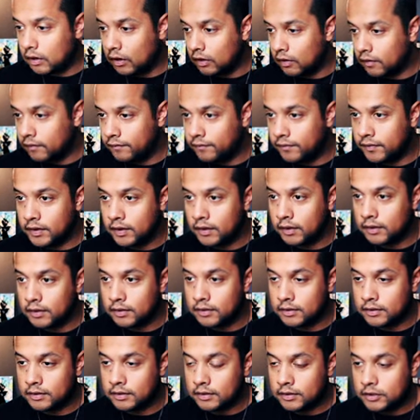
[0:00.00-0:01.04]
all of the
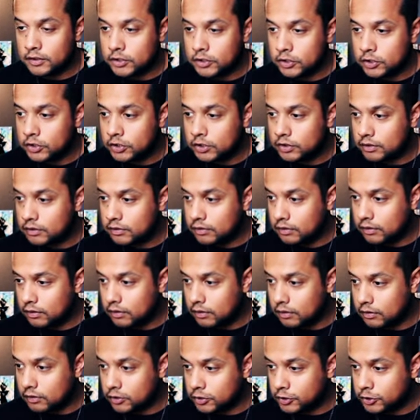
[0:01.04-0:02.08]

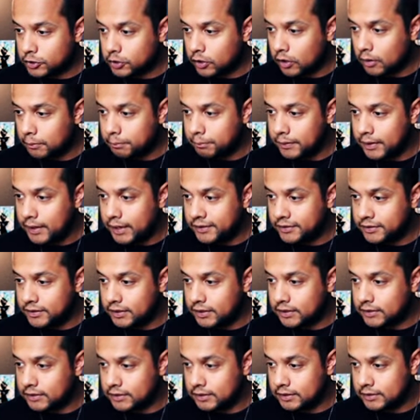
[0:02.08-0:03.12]
sharp
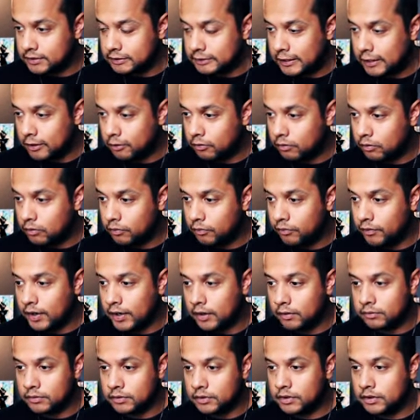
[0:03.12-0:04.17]
edges is now
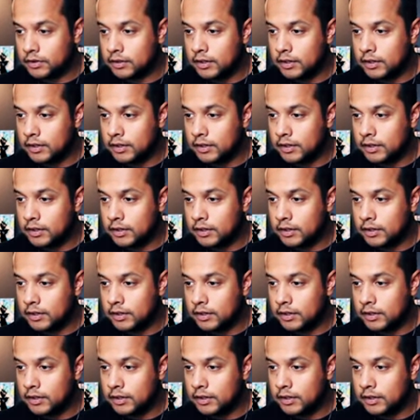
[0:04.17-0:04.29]
round.